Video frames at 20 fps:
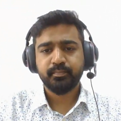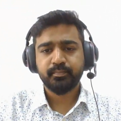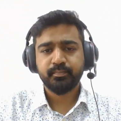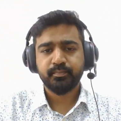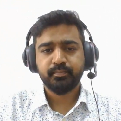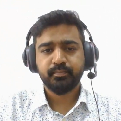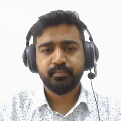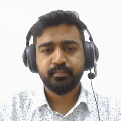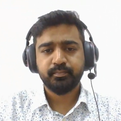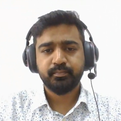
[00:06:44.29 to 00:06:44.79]

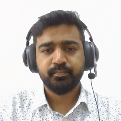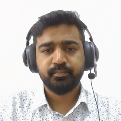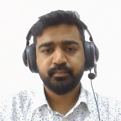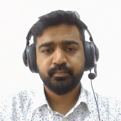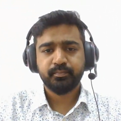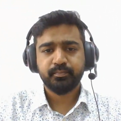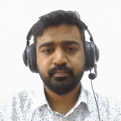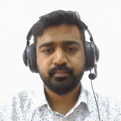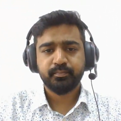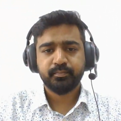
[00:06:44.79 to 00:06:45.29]

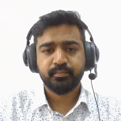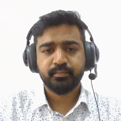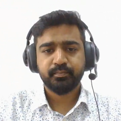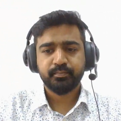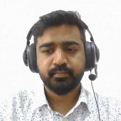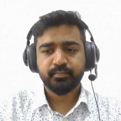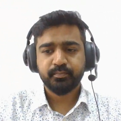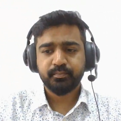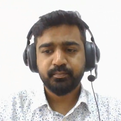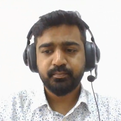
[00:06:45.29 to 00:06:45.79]

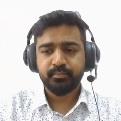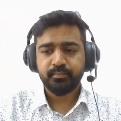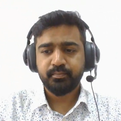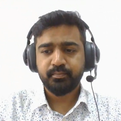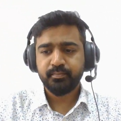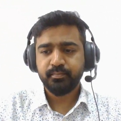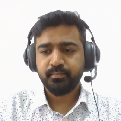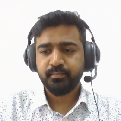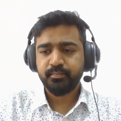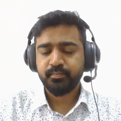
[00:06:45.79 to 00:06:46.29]

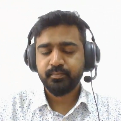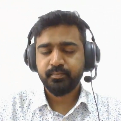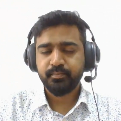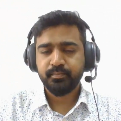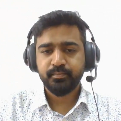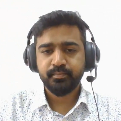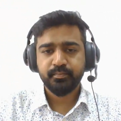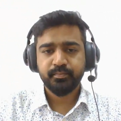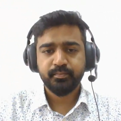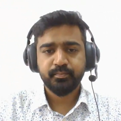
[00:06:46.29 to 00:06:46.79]

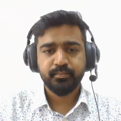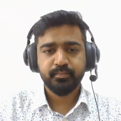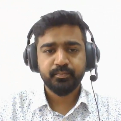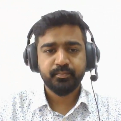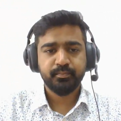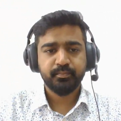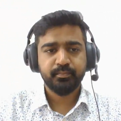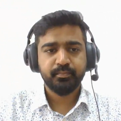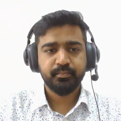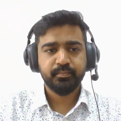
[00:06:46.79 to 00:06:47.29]

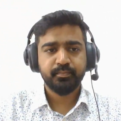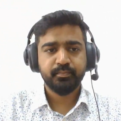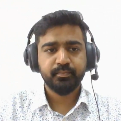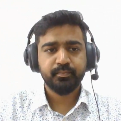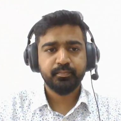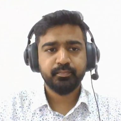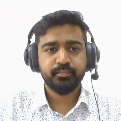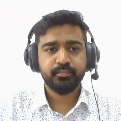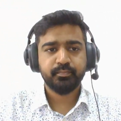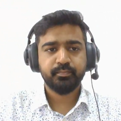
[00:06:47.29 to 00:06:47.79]

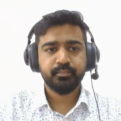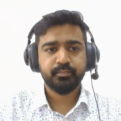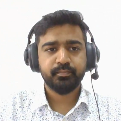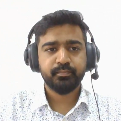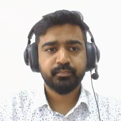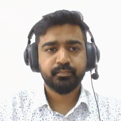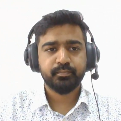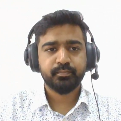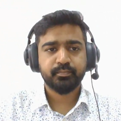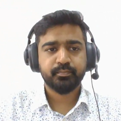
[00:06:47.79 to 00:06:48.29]

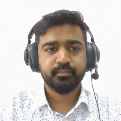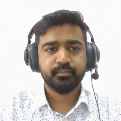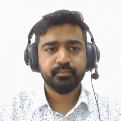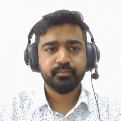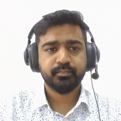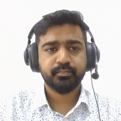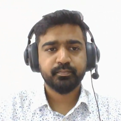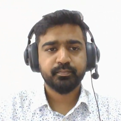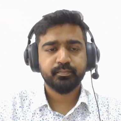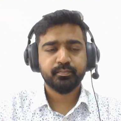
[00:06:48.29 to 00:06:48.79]

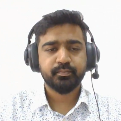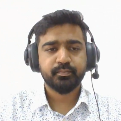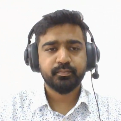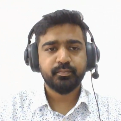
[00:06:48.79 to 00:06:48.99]
[no speech]